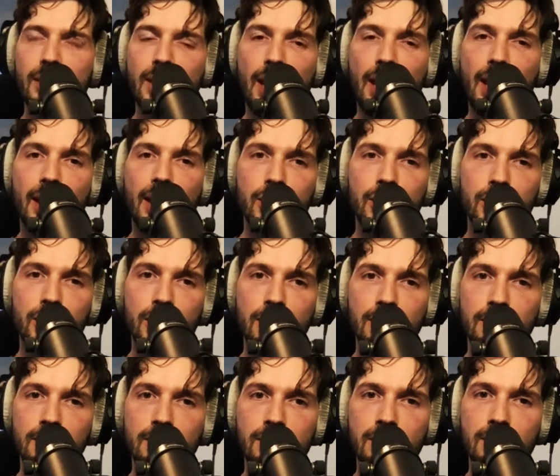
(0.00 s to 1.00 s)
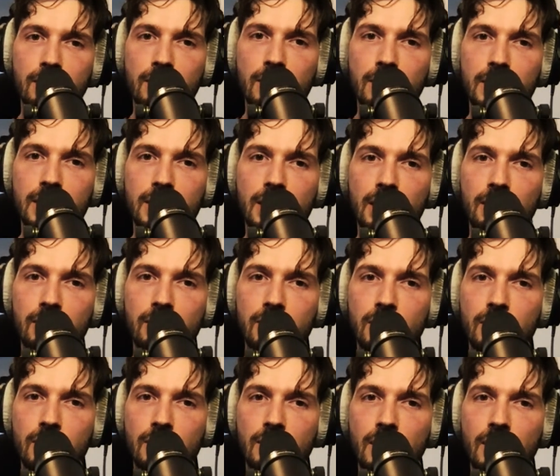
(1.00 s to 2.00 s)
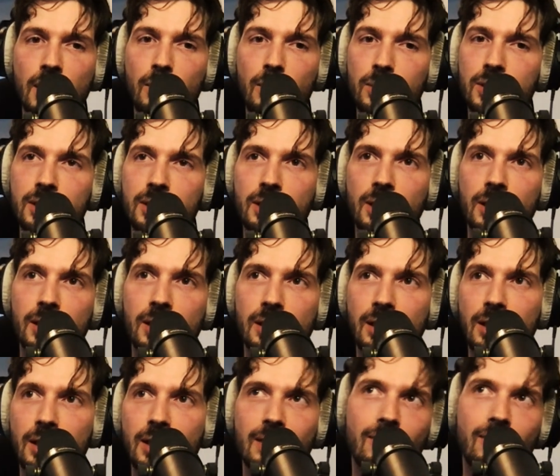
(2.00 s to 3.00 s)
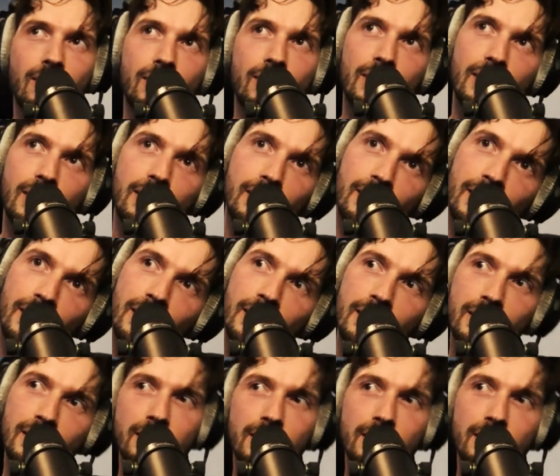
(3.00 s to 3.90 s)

the energy itself, how it started, like very like